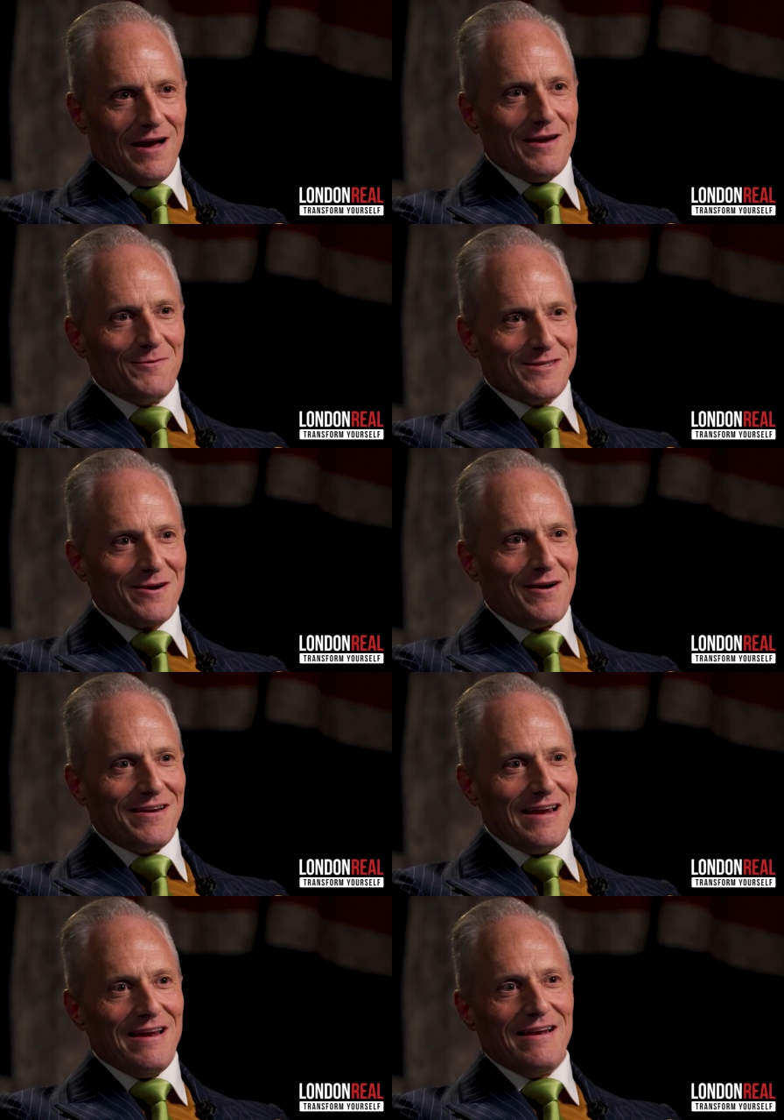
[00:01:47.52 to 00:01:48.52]
kind of was
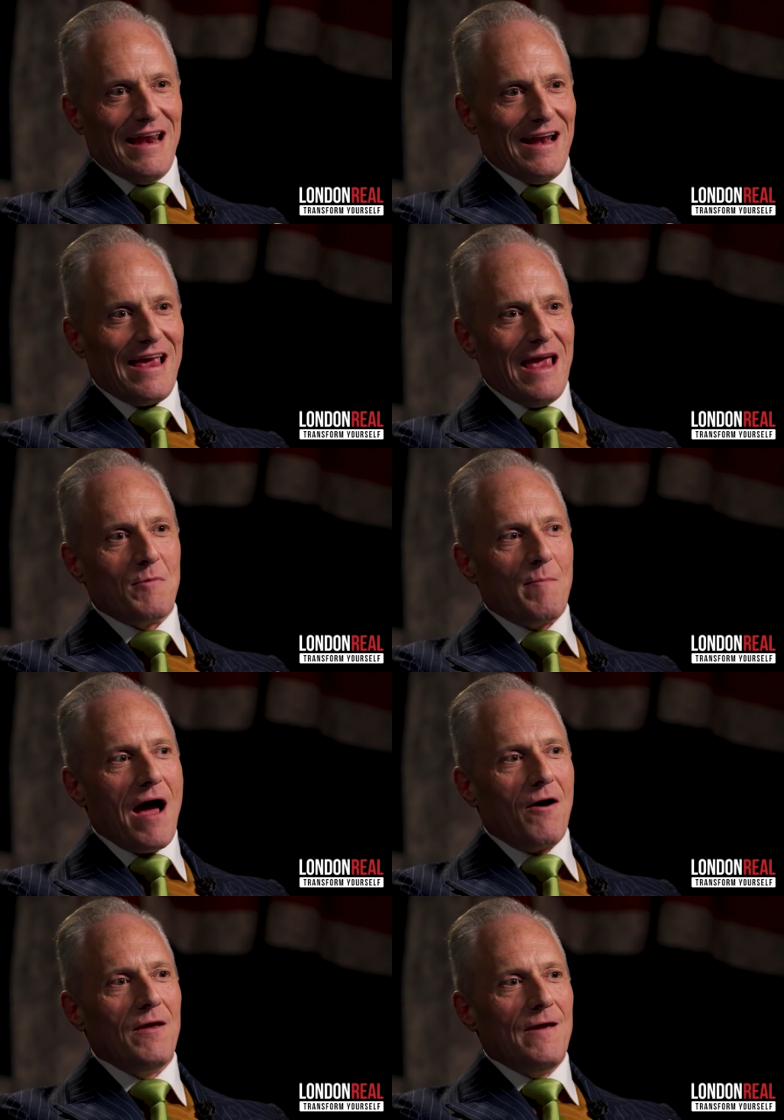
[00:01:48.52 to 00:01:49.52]
started and it, yeah. it came
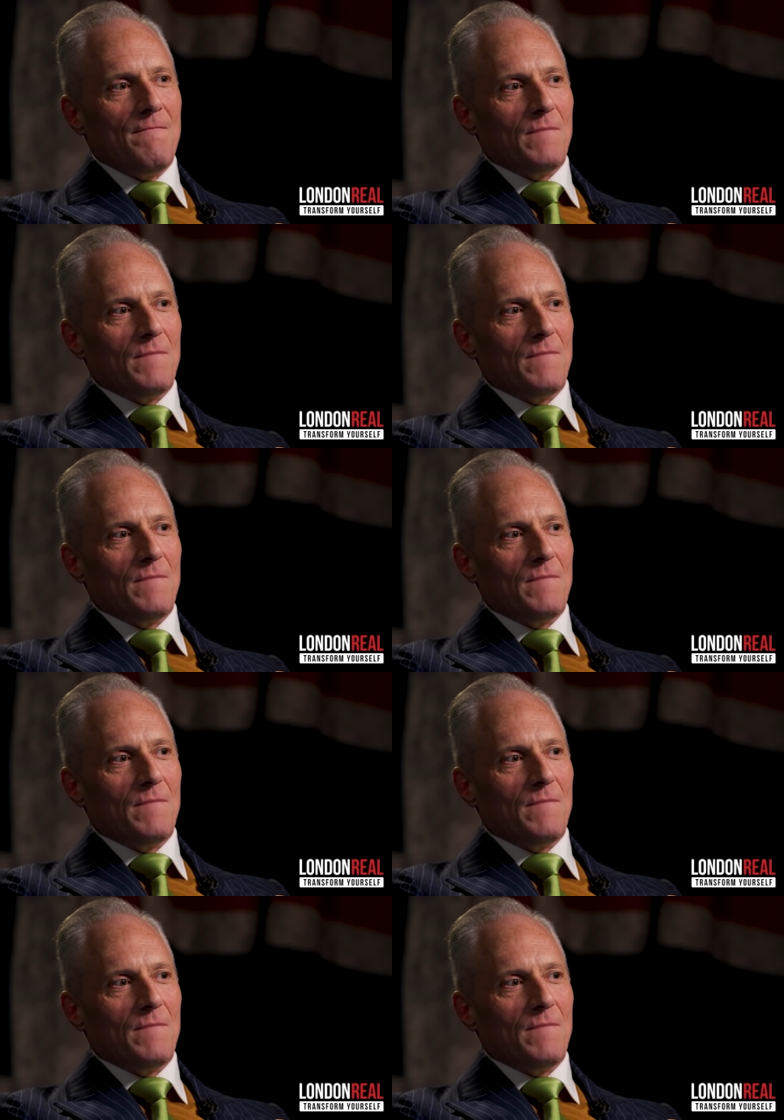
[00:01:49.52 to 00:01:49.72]
about.